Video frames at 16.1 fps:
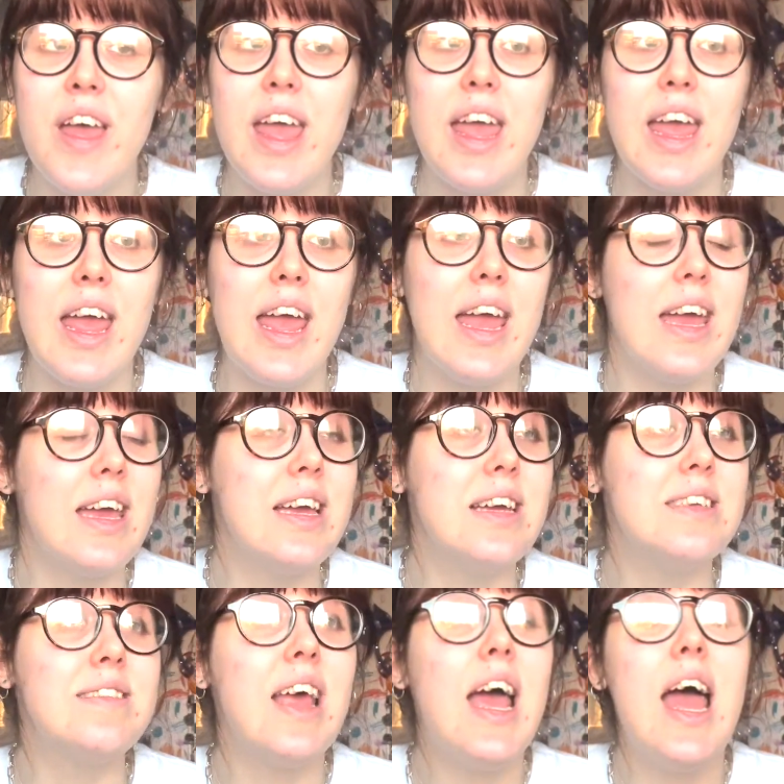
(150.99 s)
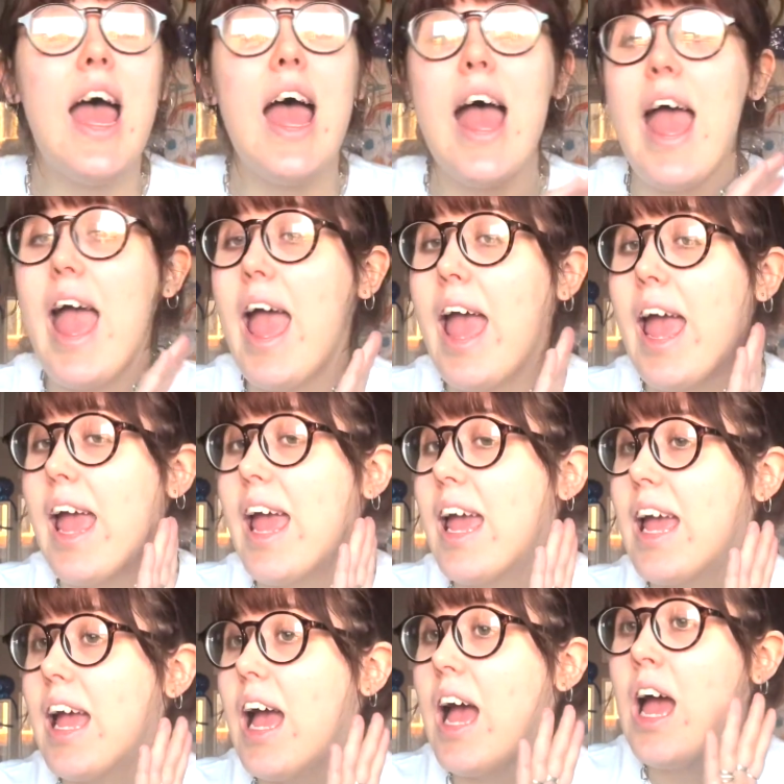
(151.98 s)
It is
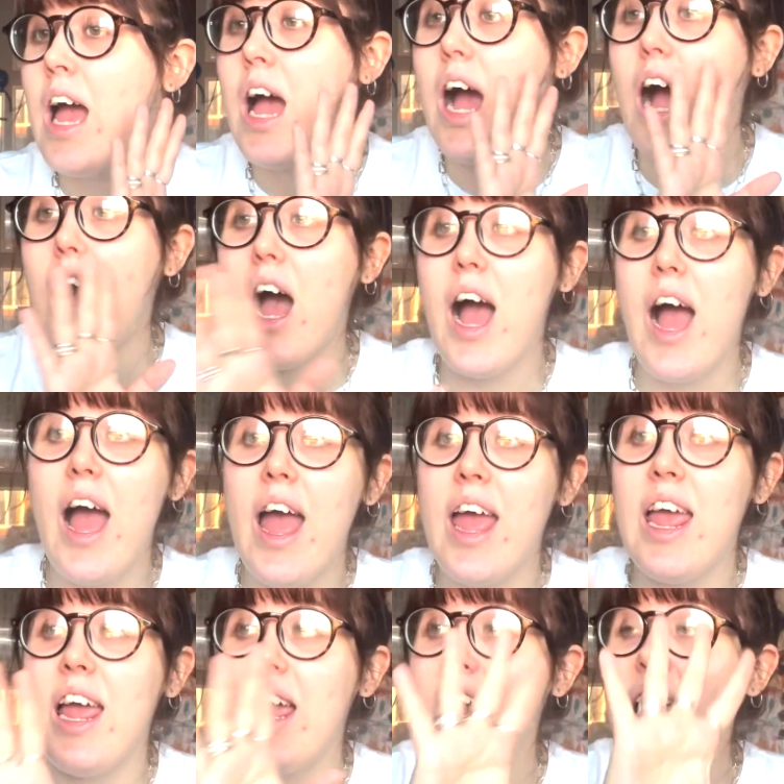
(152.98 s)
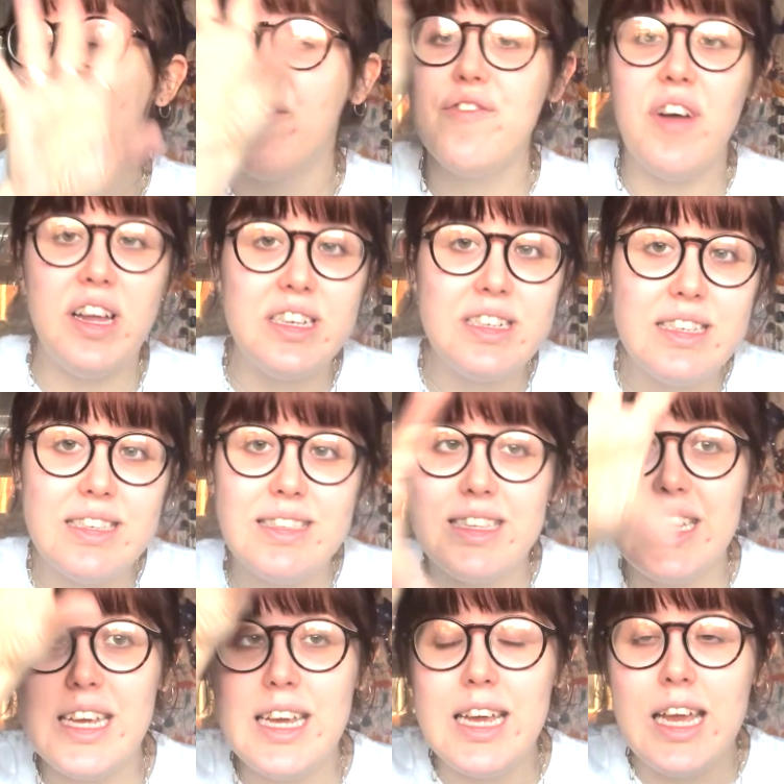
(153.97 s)
a high
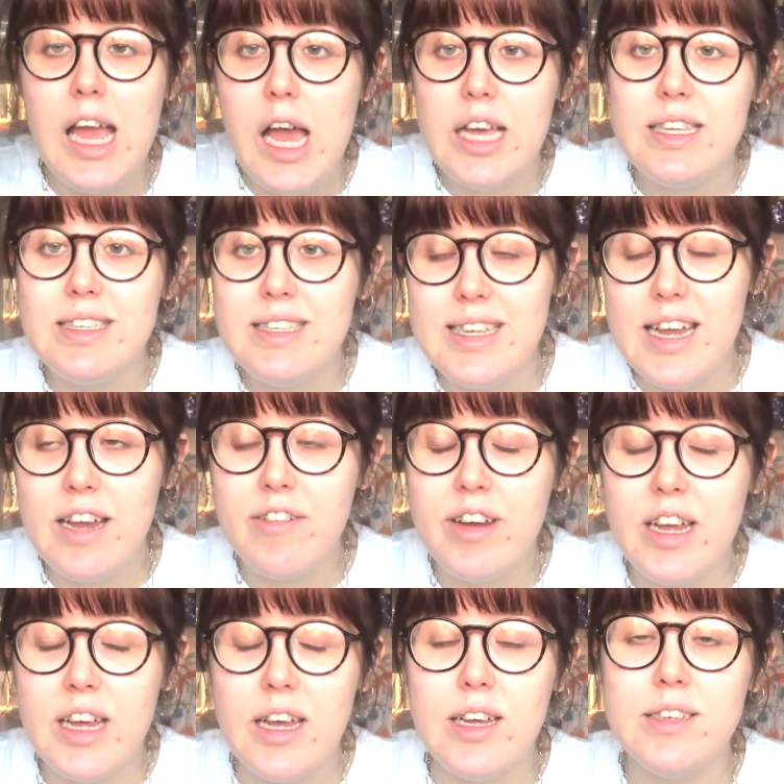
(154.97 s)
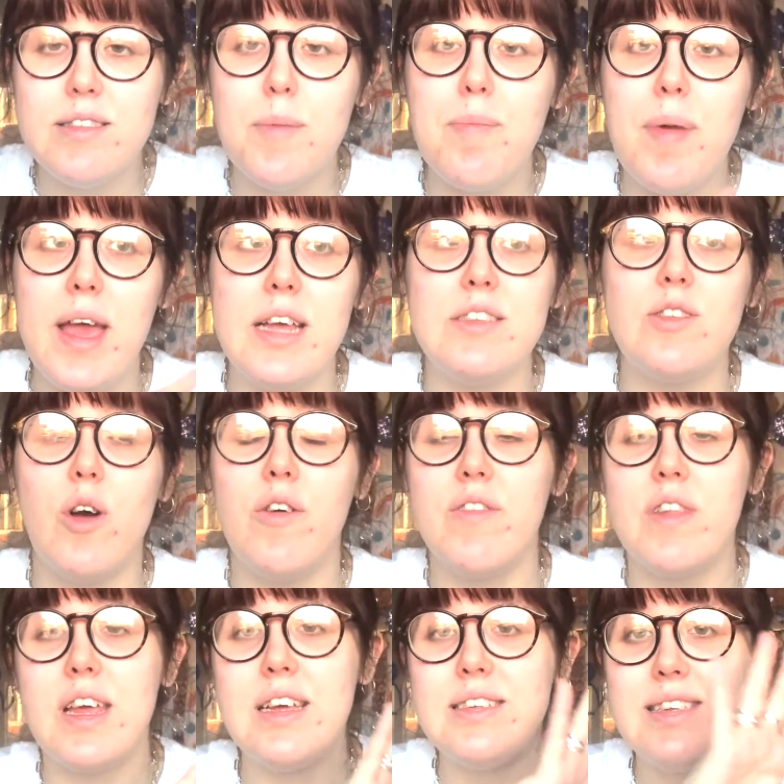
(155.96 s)
fantasy series based on
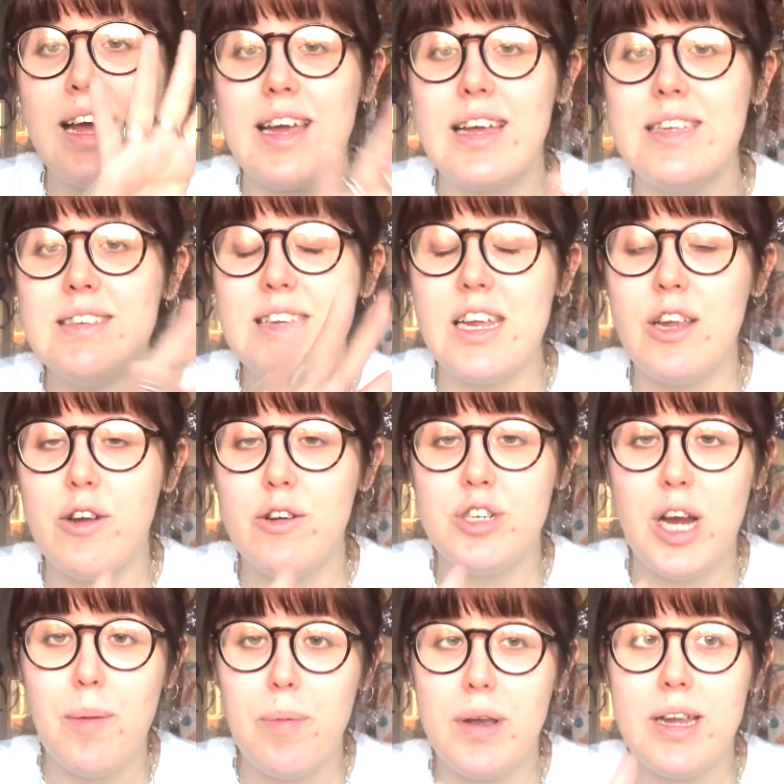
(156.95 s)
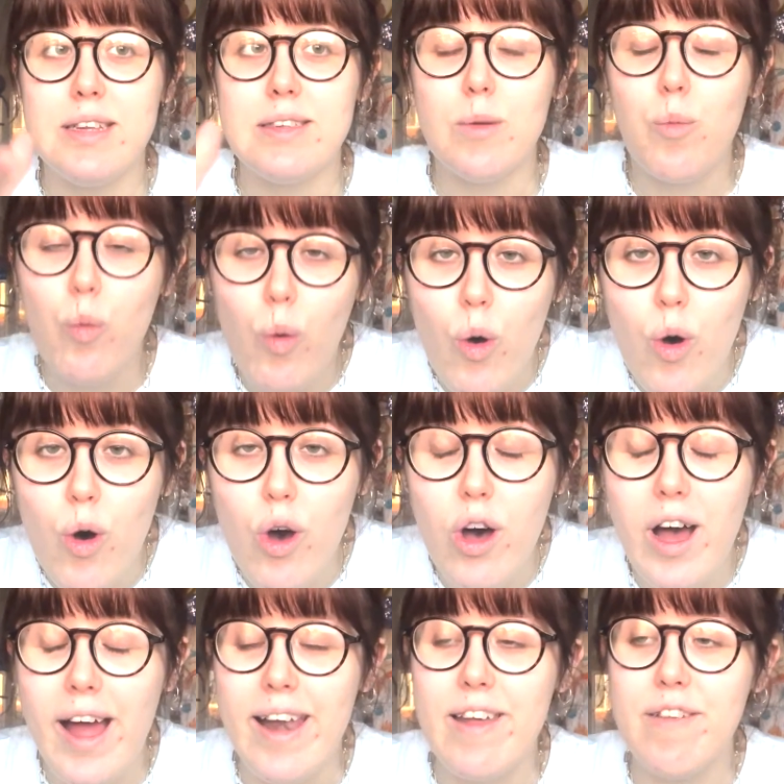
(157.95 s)
the Second Sino-Japanese
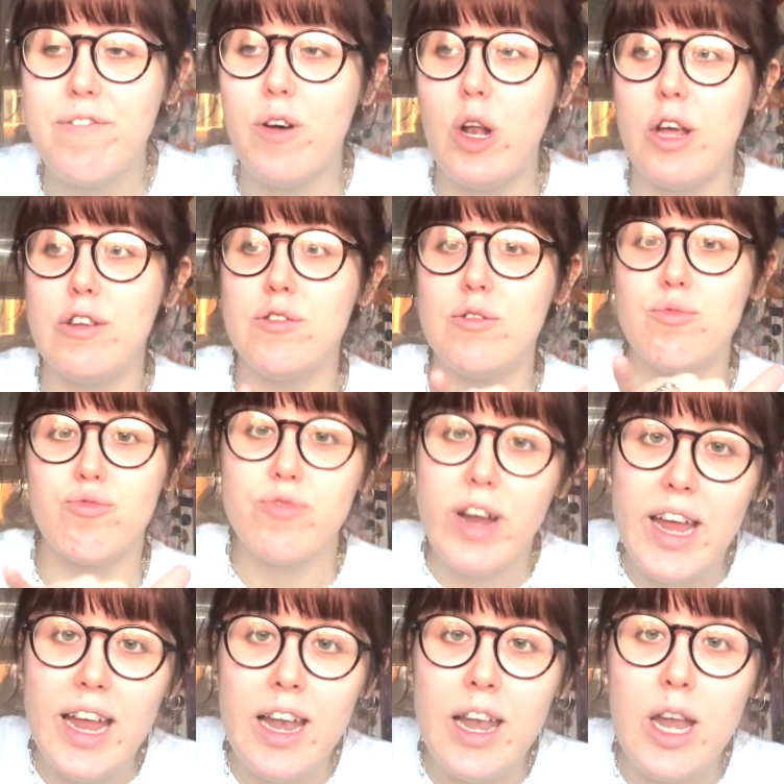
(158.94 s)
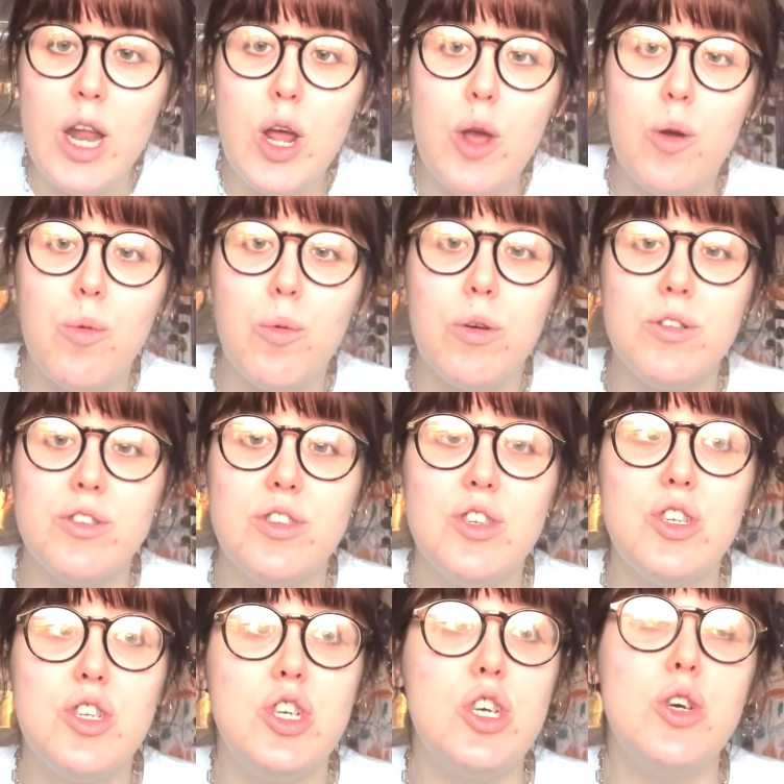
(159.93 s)
War, and it follows Rin, who
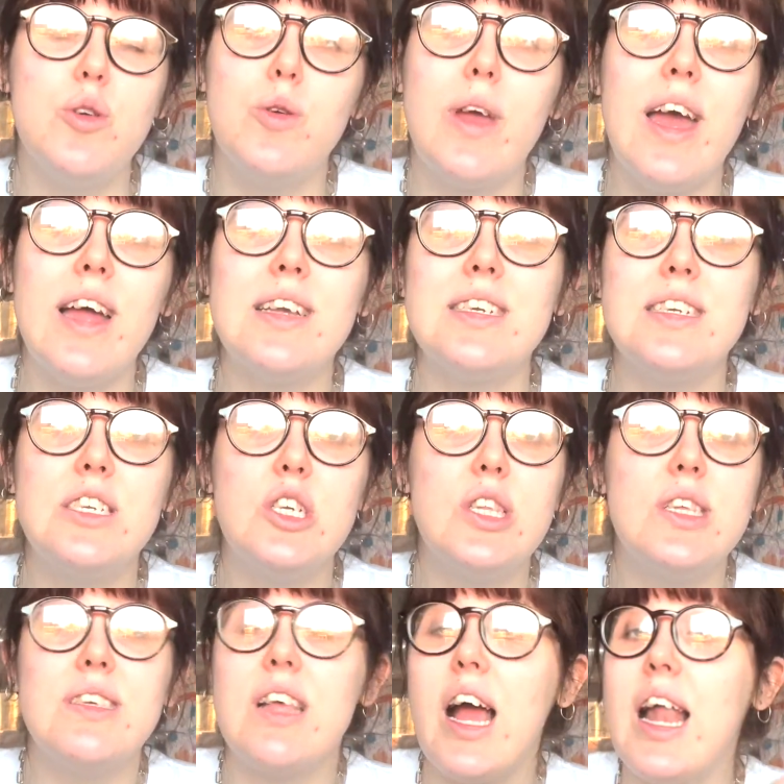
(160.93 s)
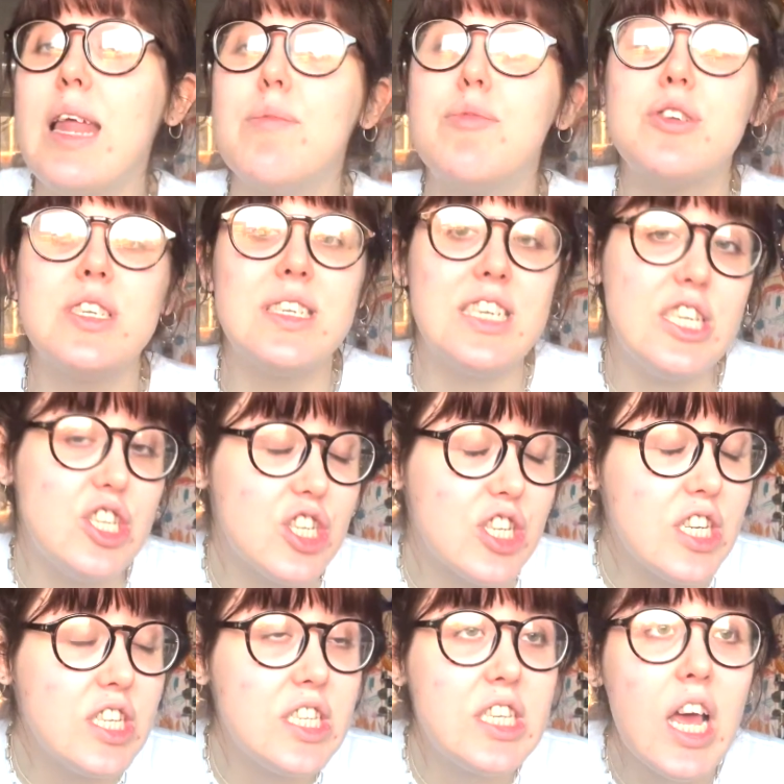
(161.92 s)
wants to get into this highly
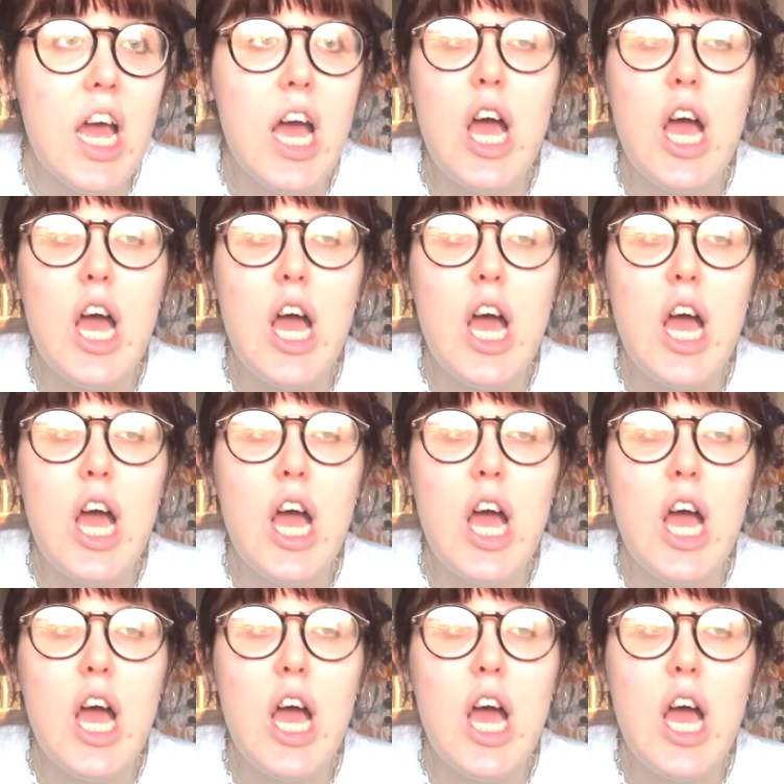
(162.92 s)
prestigious